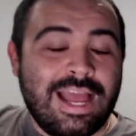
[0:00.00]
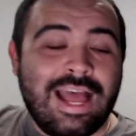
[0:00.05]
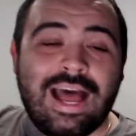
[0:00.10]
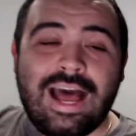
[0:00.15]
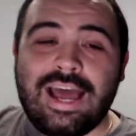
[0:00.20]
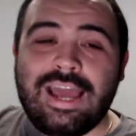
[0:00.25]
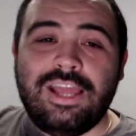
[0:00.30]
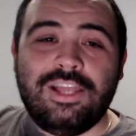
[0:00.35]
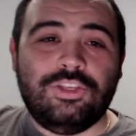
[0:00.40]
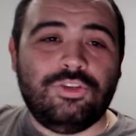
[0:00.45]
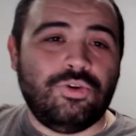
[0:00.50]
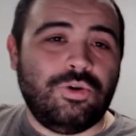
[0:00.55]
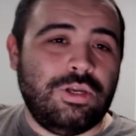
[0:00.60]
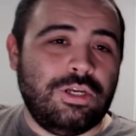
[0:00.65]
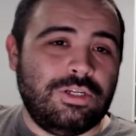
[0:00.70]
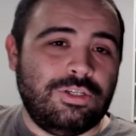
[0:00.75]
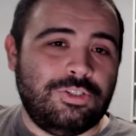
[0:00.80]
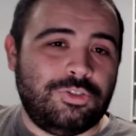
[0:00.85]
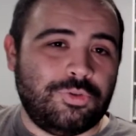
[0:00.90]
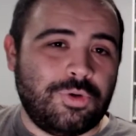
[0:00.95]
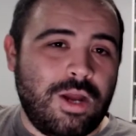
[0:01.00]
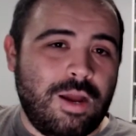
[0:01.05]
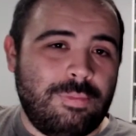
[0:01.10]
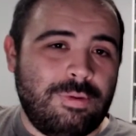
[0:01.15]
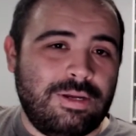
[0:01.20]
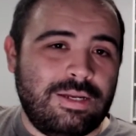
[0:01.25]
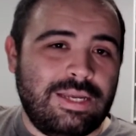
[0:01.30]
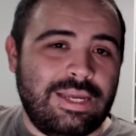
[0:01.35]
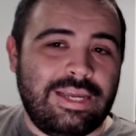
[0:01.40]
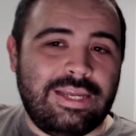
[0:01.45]
I enjoy a good
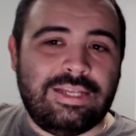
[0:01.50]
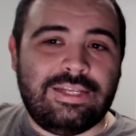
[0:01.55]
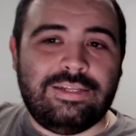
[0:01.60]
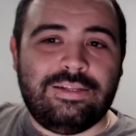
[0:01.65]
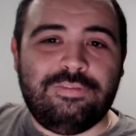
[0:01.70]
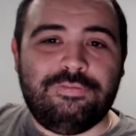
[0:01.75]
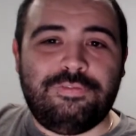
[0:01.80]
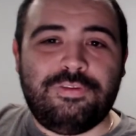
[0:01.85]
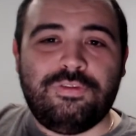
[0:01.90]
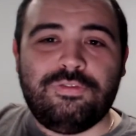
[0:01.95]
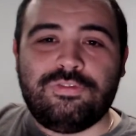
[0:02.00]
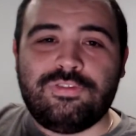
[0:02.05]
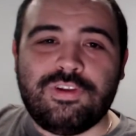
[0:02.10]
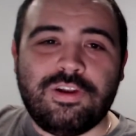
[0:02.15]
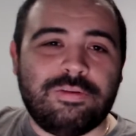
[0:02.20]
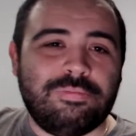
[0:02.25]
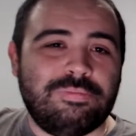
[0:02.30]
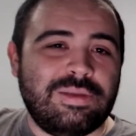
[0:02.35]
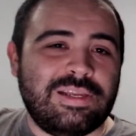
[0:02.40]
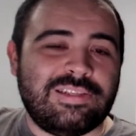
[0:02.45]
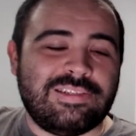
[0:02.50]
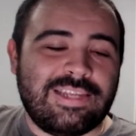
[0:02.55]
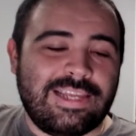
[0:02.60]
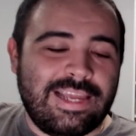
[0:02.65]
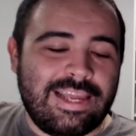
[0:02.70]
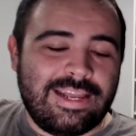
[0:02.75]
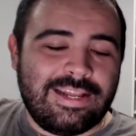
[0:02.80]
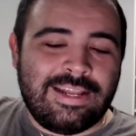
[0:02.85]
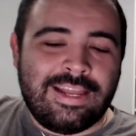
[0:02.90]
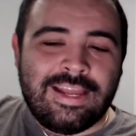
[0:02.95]
drama, and if you start mixing
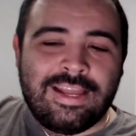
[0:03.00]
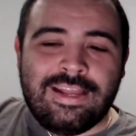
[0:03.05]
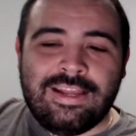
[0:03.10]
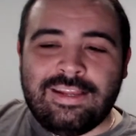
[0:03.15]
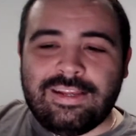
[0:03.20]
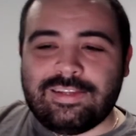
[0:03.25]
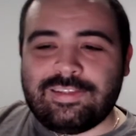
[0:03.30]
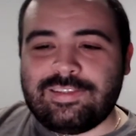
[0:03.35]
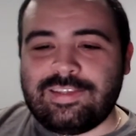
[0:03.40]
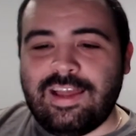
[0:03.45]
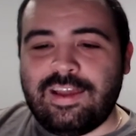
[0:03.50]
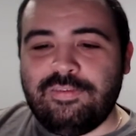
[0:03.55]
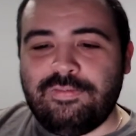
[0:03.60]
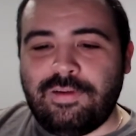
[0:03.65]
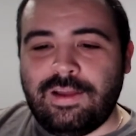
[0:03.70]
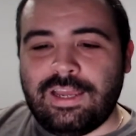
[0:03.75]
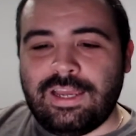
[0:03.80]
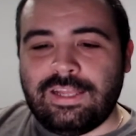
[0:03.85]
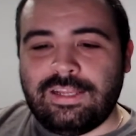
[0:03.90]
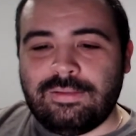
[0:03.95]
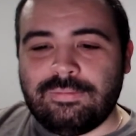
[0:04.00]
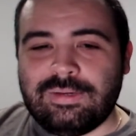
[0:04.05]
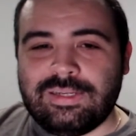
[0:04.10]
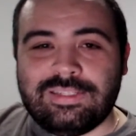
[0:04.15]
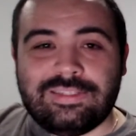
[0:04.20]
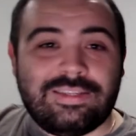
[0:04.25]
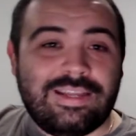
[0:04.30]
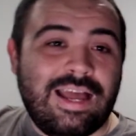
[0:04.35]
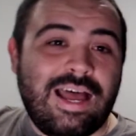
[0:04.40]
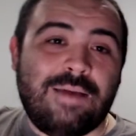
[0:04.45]
in sci-fi
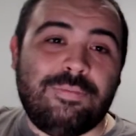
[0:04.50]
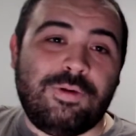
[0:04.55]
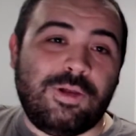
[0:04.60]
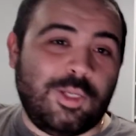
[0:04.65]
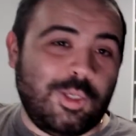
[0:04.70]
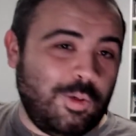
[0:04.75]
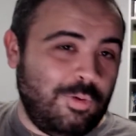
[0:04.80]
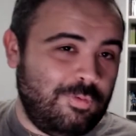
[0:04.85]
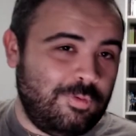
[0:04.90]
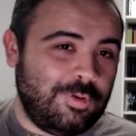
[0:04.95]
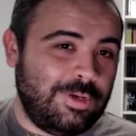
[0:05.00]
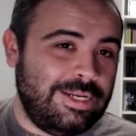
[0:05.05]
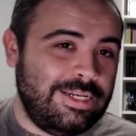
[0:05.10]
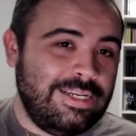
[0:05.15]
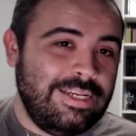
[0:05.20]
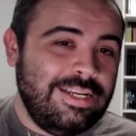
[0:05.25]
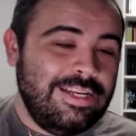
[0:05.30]
elements, I'm all over it.